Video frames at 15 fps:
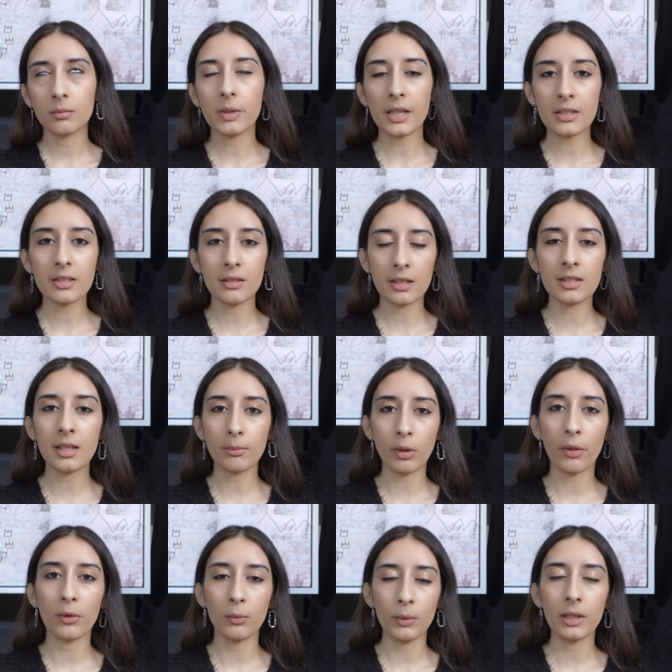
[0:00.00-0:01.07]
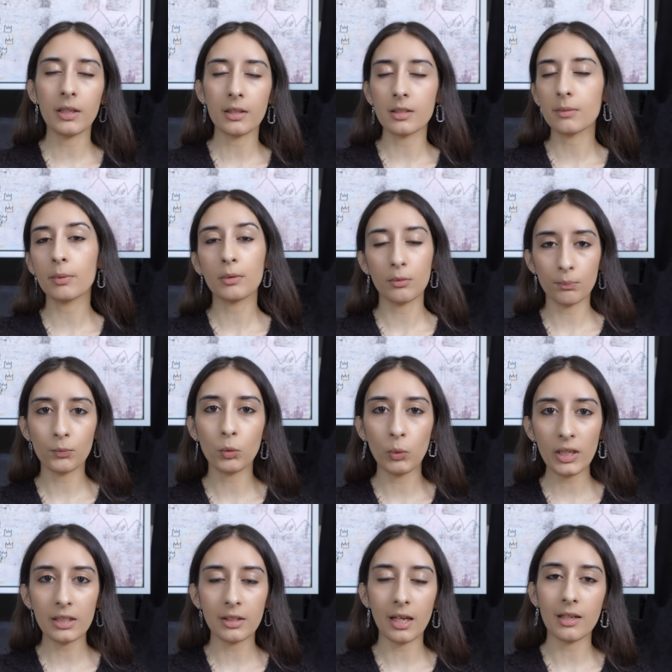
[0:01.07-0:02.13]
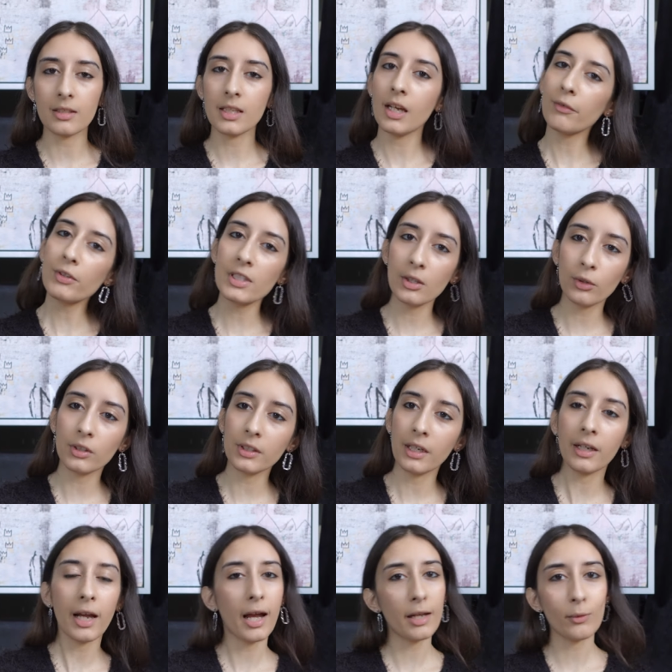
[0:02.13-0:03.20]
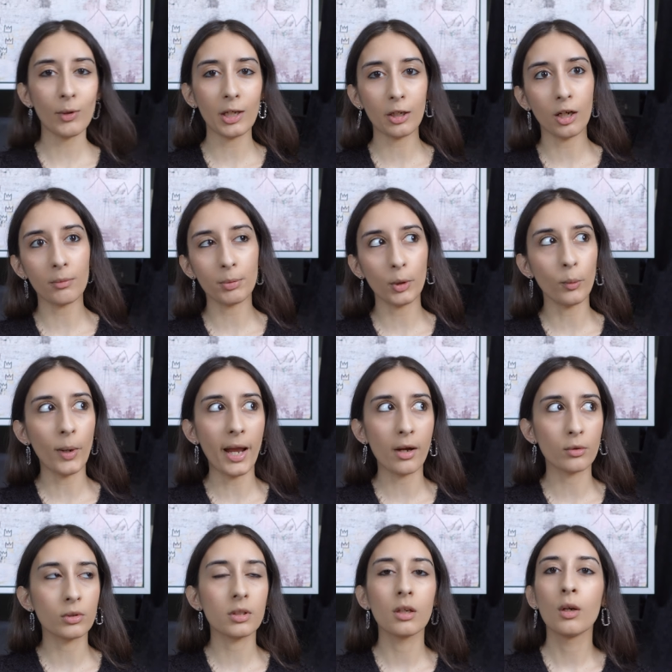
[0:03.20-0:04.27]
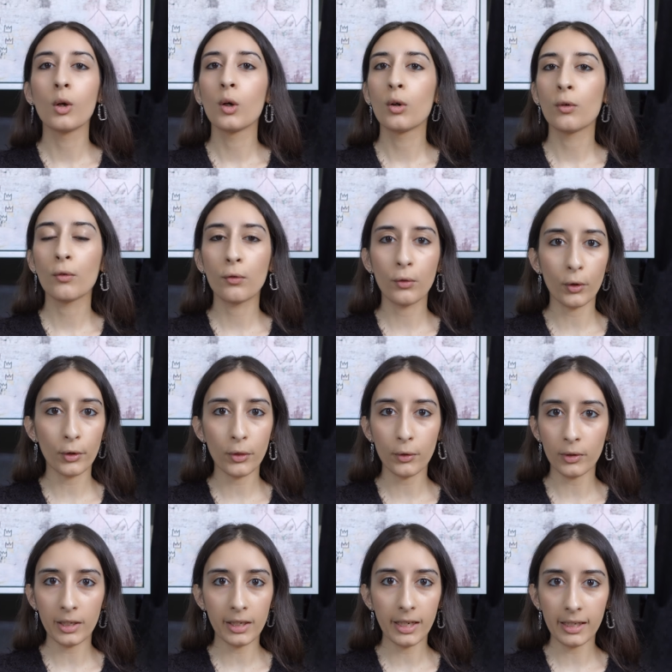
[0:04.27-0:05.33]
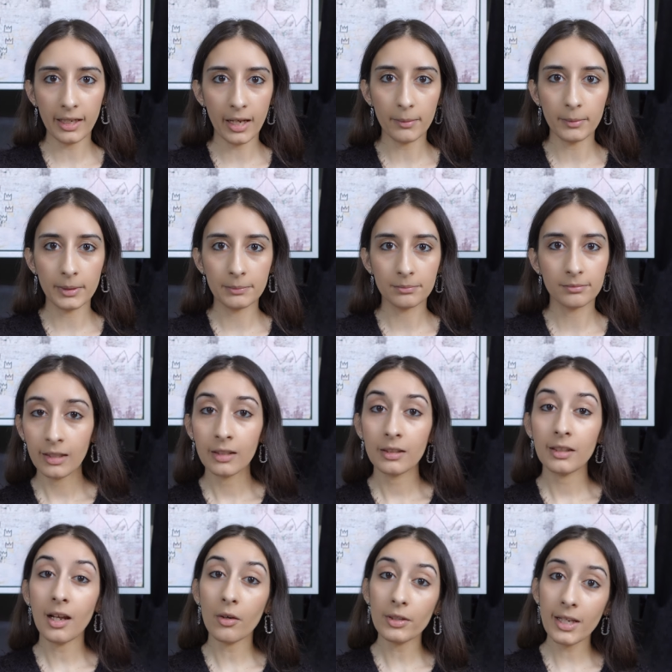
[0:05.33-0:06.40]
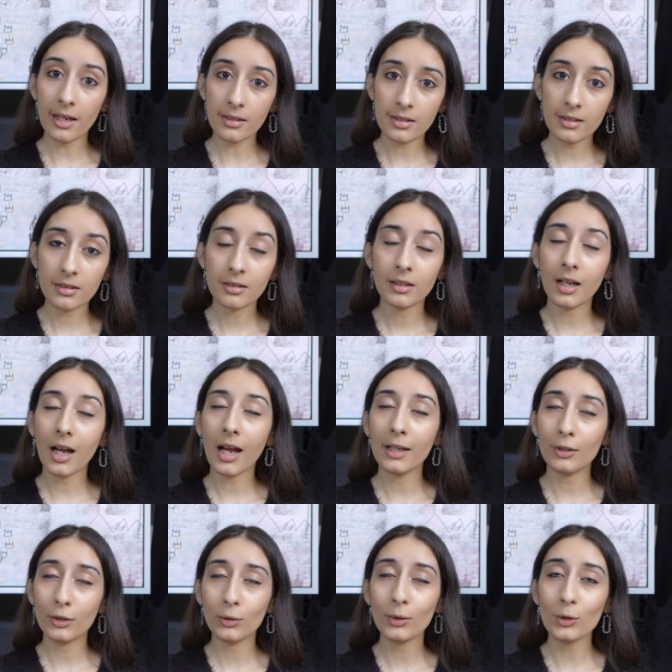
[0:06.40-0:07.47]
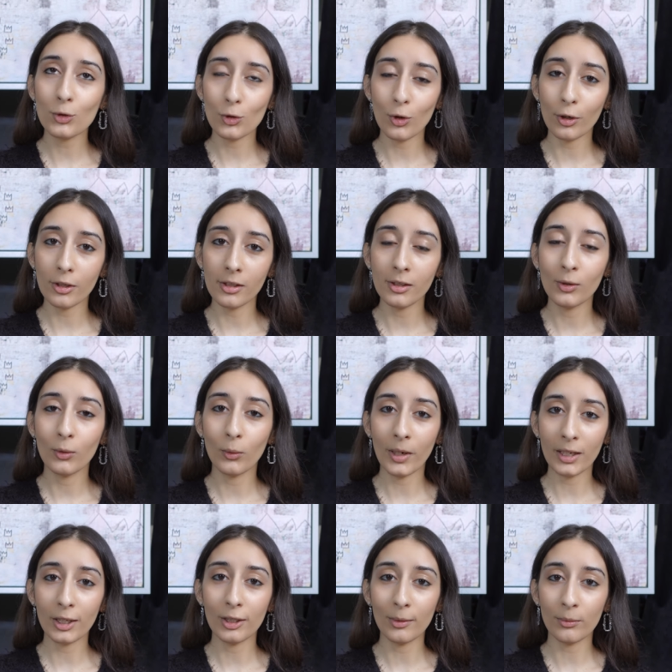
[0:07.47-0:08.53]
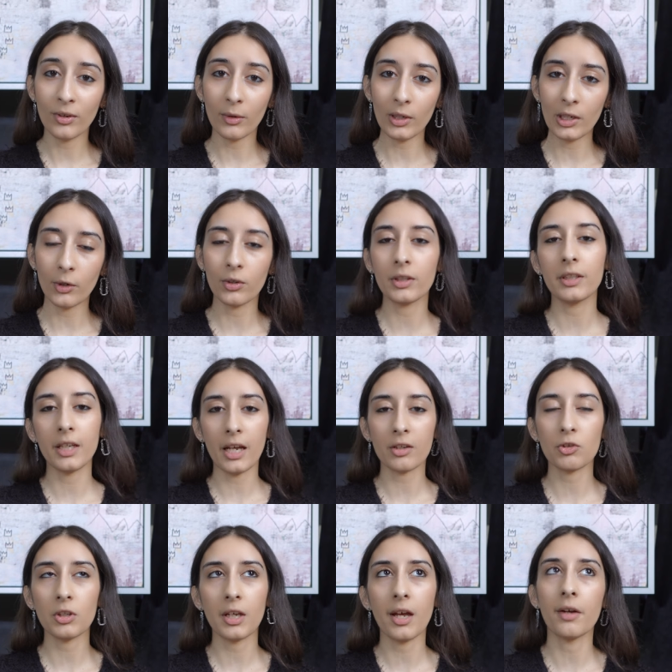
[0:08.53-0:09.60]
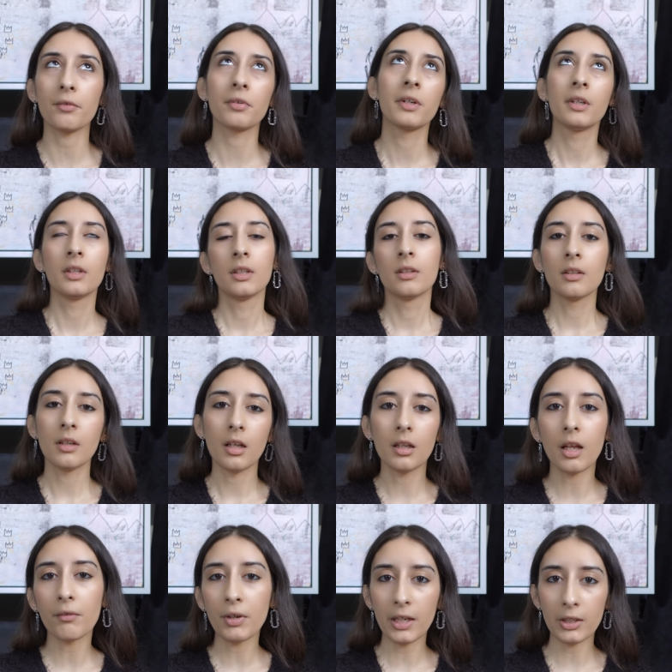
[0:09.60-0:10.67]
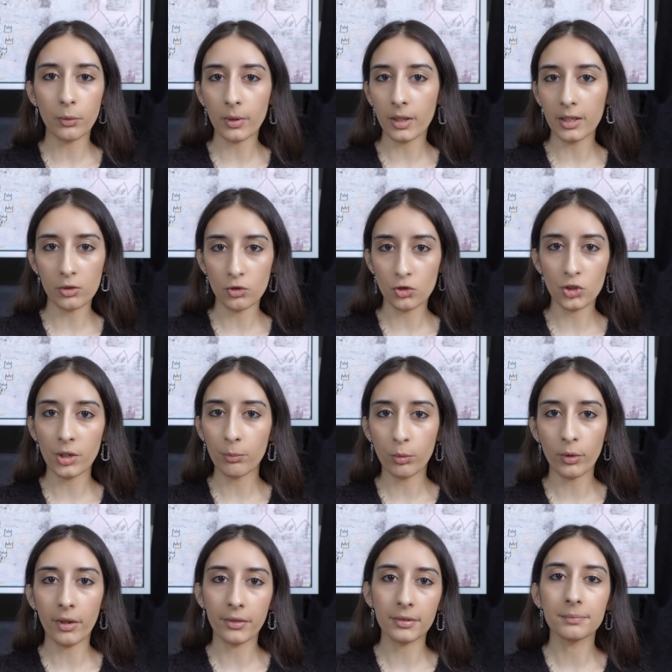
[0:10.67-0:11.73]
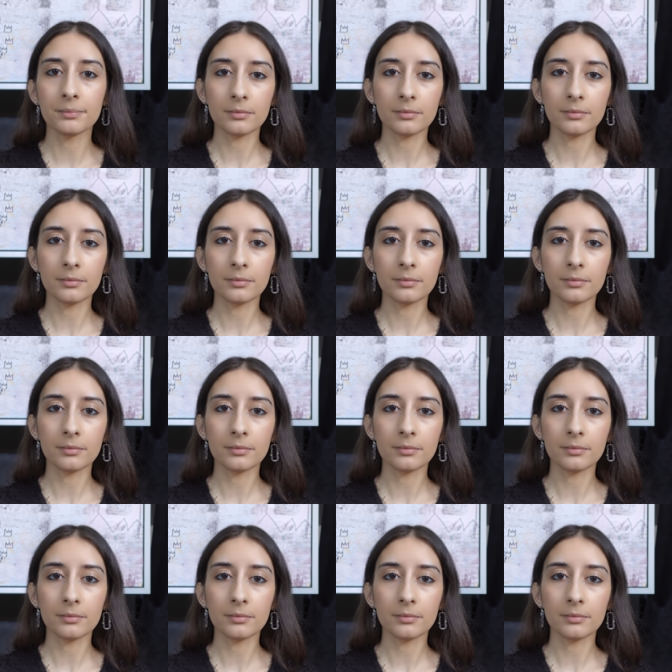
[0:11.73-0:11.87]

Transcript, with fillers: ex except on the weekends, weekdays, every single day I wake up around 4.30 a.m. Now yes, I do enjoy waking up very early. I actually have a love-hate relationship with